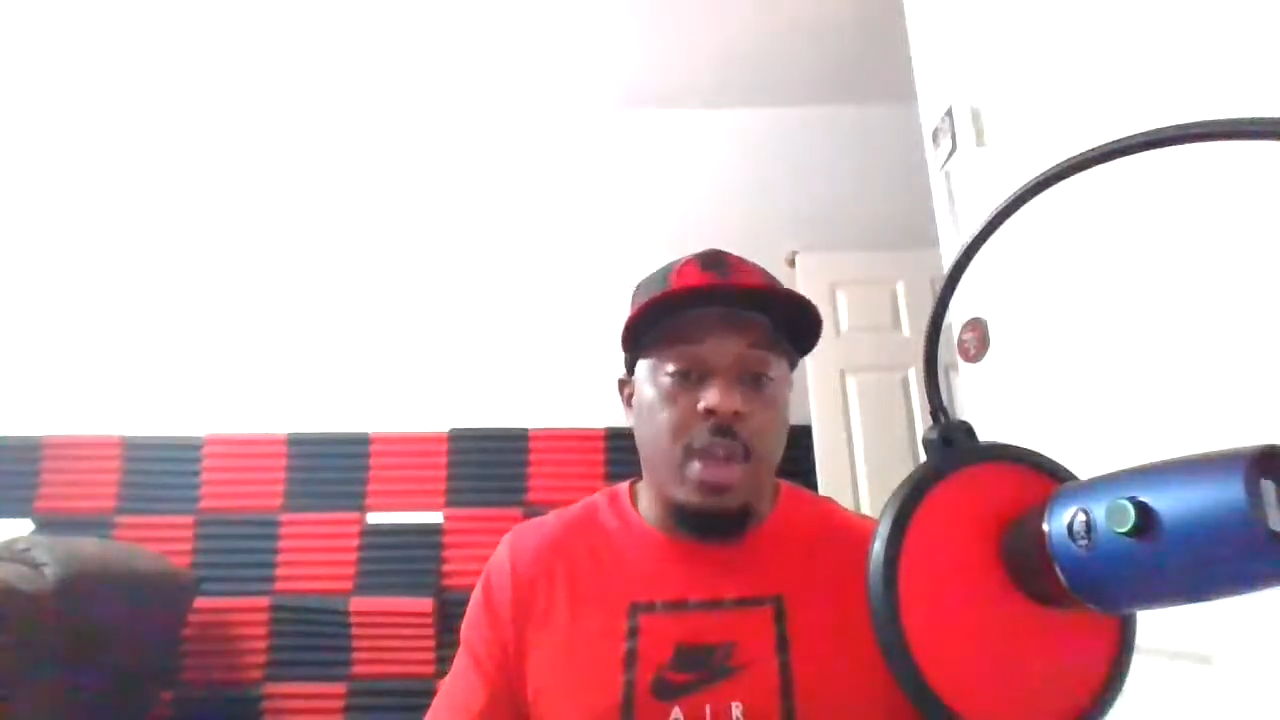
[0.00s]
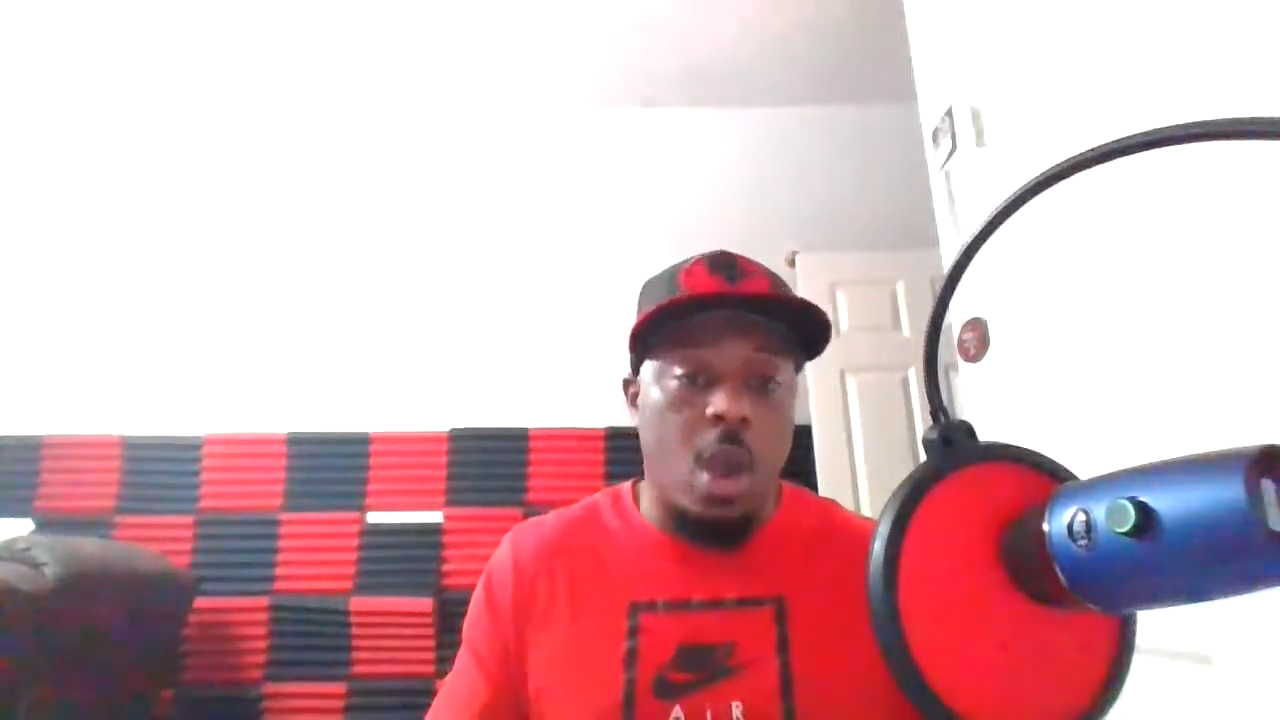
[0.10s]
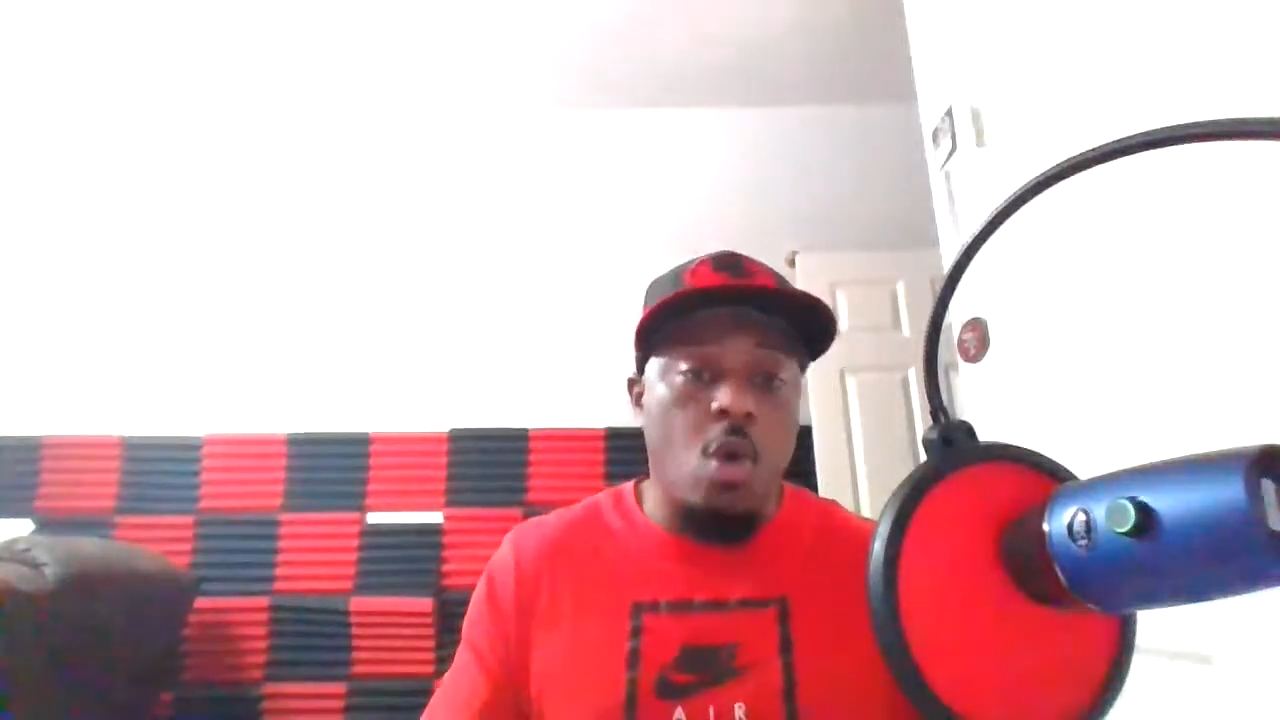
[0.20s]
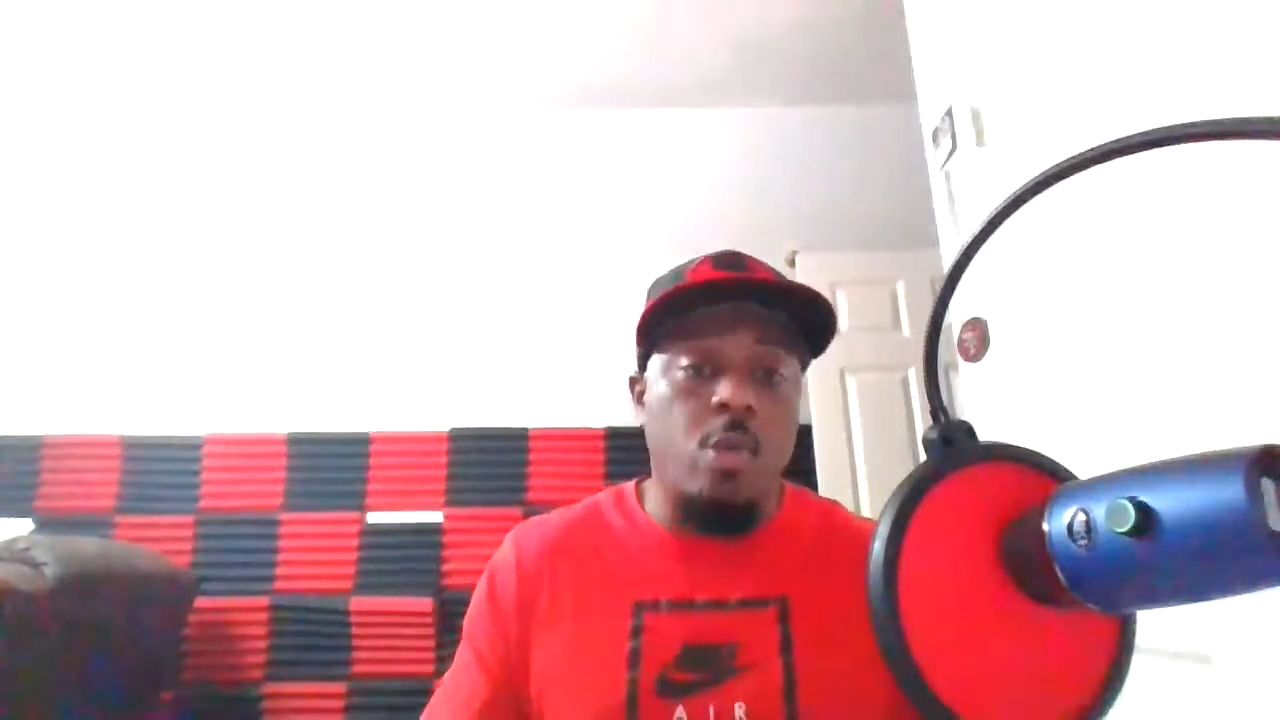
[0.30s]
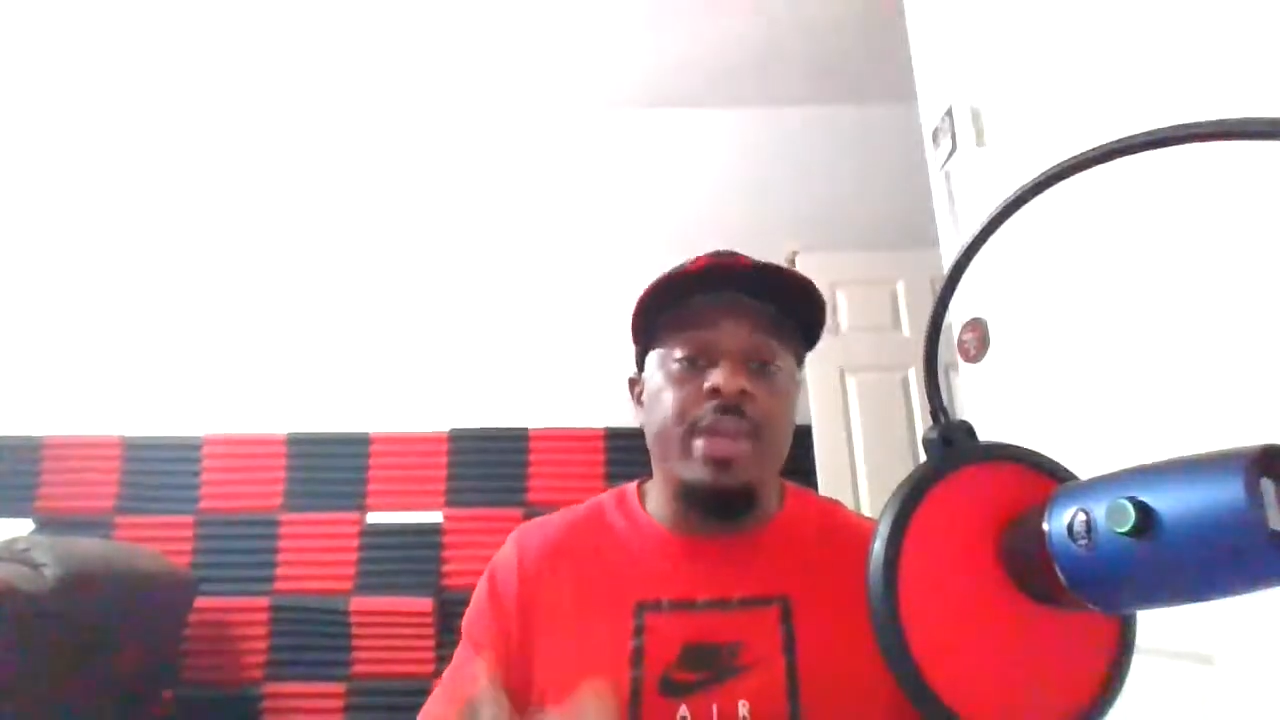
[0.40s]

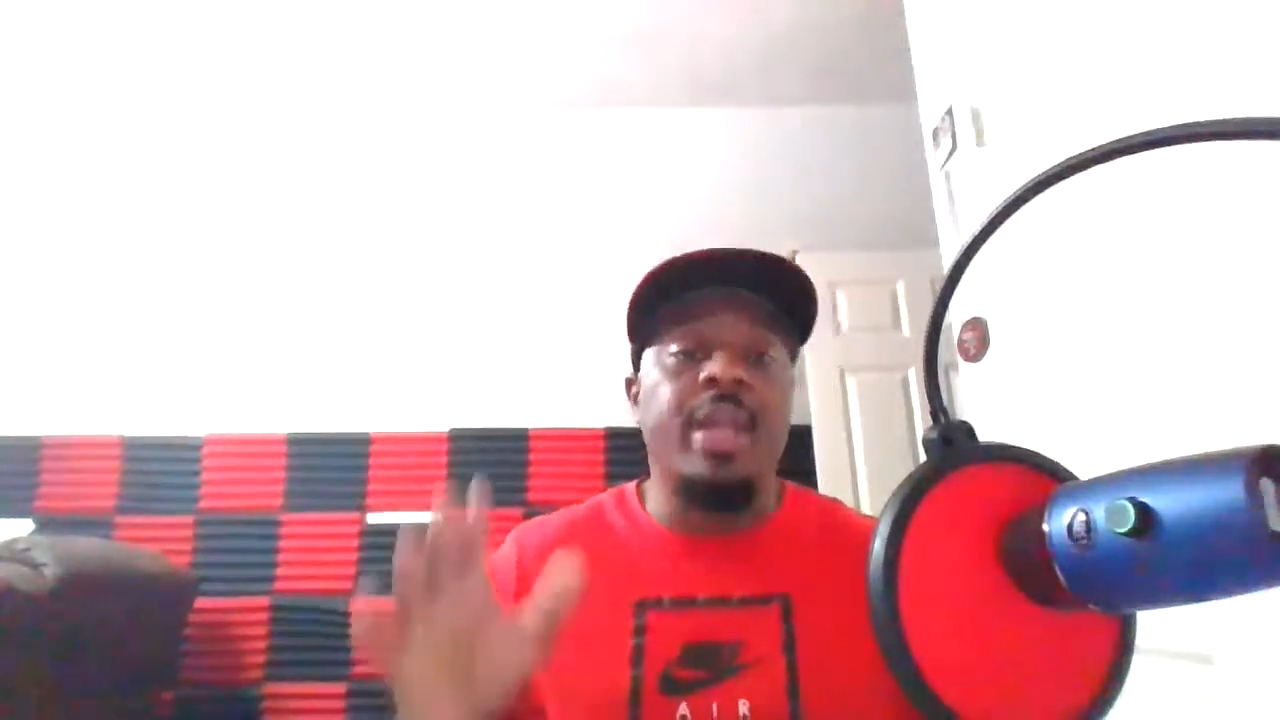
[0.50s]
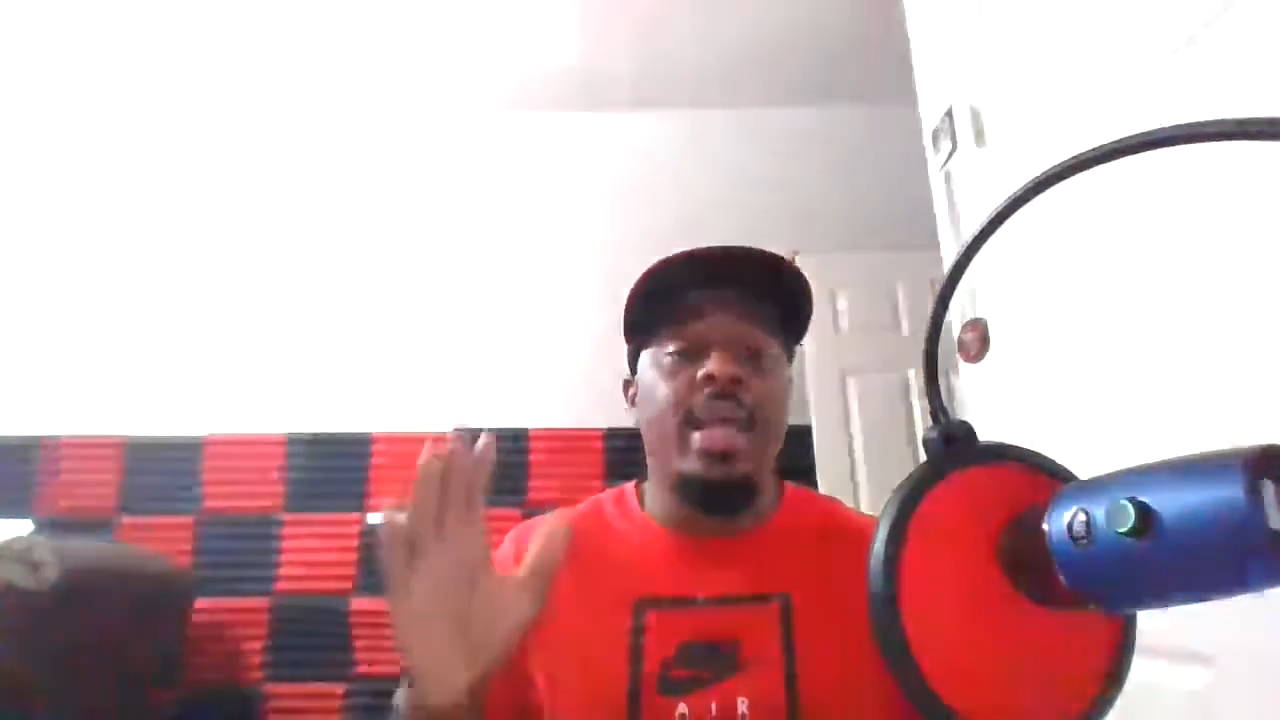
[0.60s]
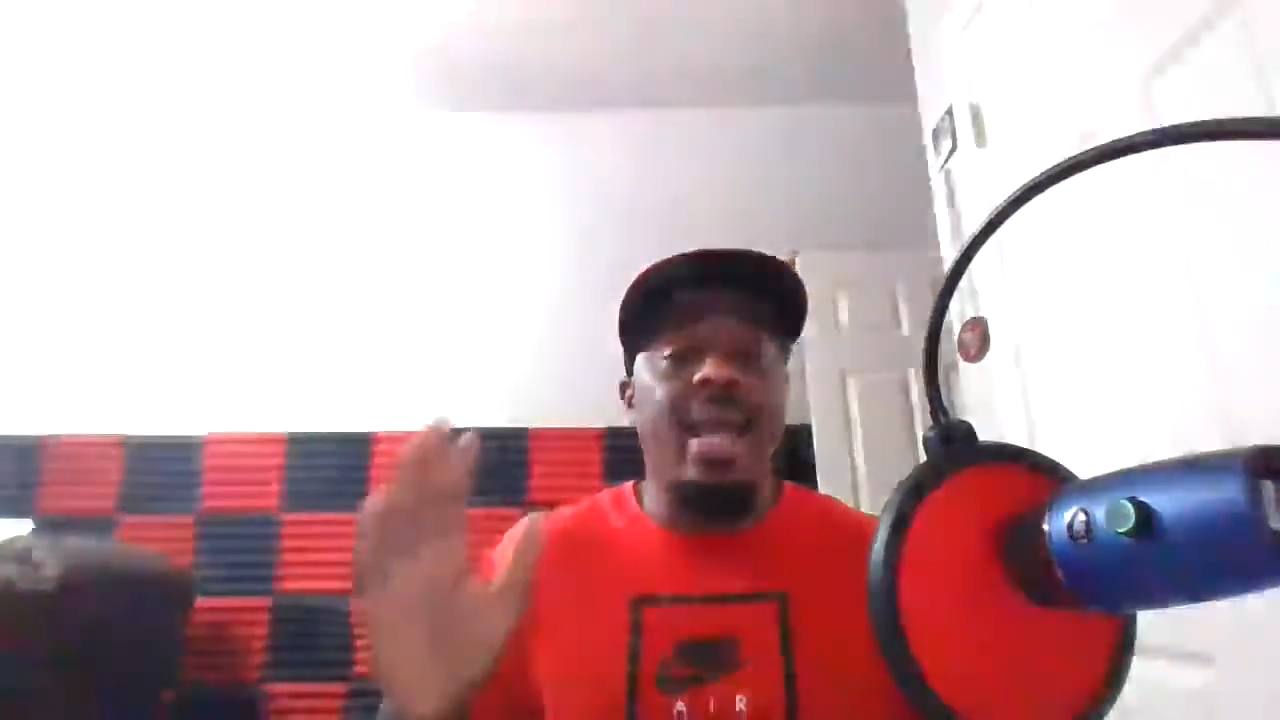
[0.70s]
Coleman